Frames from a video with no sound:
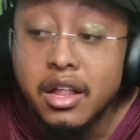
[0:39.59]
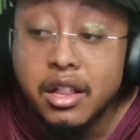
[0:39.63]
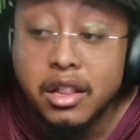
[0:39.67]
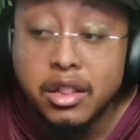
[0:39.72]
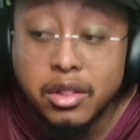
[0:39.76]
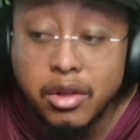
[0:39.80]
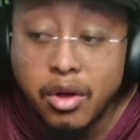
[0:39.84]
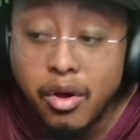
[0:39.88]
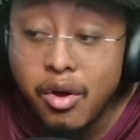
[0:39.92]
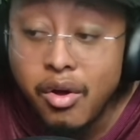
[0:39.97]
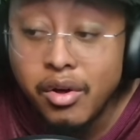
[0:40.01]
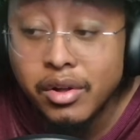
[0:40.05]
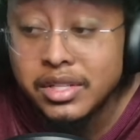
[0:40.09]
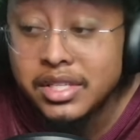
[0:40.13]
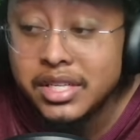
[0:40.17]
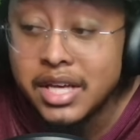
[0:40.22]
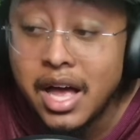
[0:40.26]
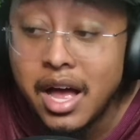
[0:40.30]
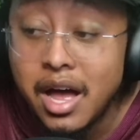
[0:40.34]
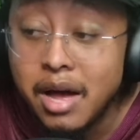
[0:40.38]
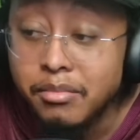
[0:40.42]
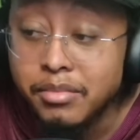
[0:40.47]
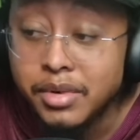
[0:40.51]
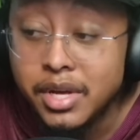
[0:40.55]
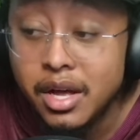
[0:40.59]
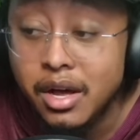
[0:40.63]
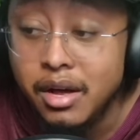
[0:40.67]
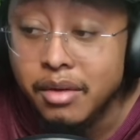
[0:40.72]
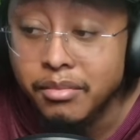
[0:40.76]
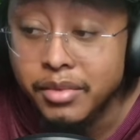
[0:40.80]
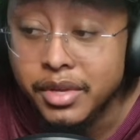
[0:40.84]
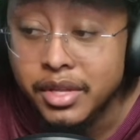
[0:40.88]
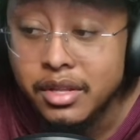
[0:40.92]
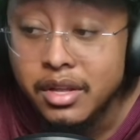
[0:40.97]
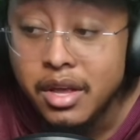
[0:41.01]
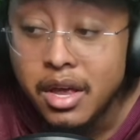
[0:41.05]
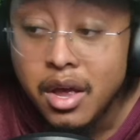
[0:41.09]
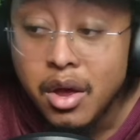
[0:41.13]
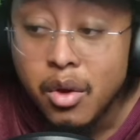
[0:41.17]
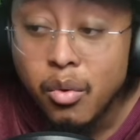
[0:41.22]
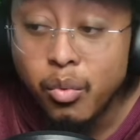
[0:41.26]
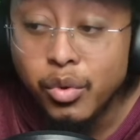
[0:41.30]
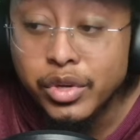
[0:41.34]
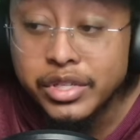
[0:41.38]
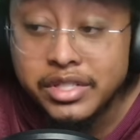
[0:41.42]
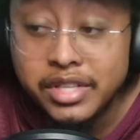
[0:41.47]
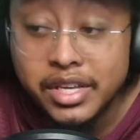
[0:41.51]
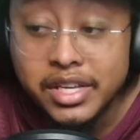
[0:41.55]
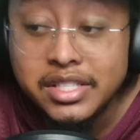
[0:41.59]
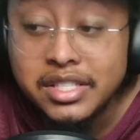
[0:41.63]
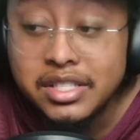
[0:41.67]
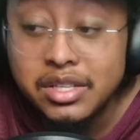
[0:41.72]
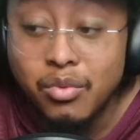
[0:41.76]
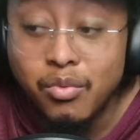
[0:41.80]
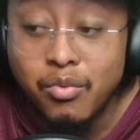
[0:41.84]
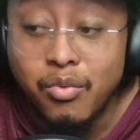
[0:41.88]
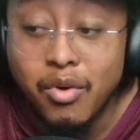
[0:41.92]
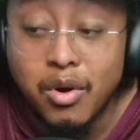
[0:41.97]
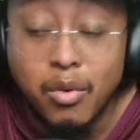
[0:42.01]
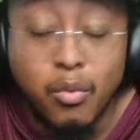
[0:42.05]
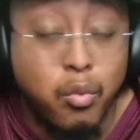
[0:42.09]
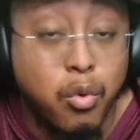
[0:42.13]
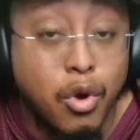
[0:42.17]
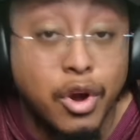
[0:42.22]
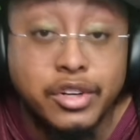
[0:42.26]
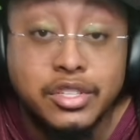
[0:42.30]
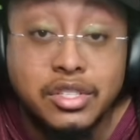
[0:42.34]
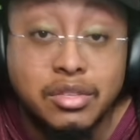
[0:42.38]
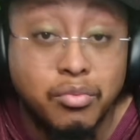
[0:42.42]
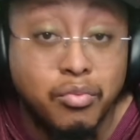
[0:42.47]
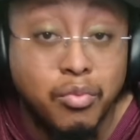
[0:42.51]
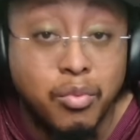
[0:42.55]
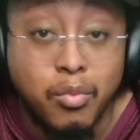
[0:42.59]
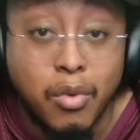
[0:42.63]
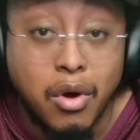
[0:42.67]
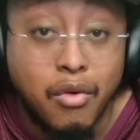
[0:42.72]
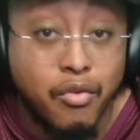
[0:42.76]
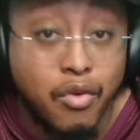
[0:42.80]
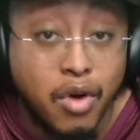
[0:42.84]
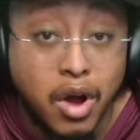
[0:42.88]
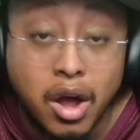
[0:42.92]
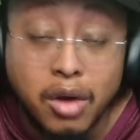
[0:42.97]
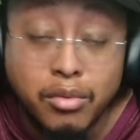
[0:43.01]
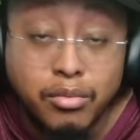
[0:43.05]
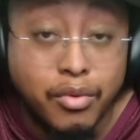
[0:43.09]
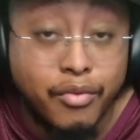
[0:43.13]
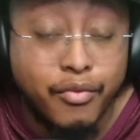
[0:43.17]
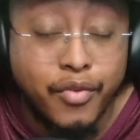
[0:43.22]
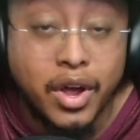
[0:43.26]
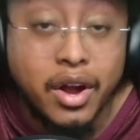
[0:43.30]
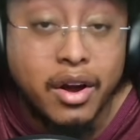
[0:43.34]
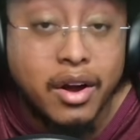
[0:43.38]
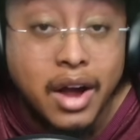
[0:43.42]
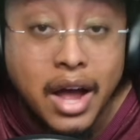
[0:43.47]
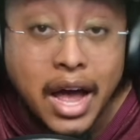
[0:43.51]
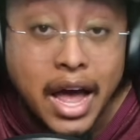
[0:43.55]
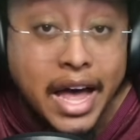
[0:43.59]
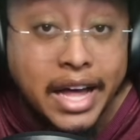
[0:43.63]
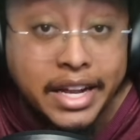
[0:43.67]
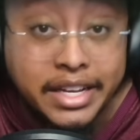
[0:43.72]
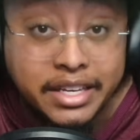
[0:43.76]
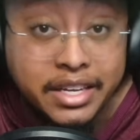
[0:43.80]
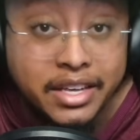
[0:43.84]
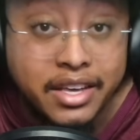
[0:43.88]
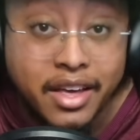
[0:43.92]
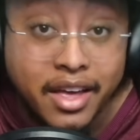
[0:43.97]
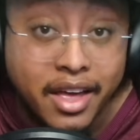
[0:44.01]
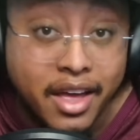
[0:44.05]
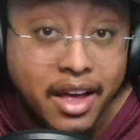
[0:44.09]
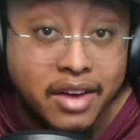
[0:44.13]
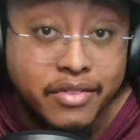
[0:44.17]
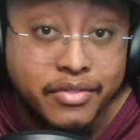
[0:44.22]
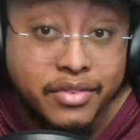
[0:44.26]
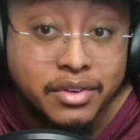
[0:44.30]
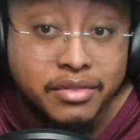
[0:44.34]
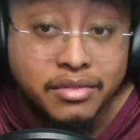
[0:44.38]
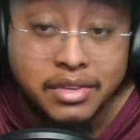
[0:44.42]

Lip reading: Long time coming. Was this the worst Ron Rivera idea ever?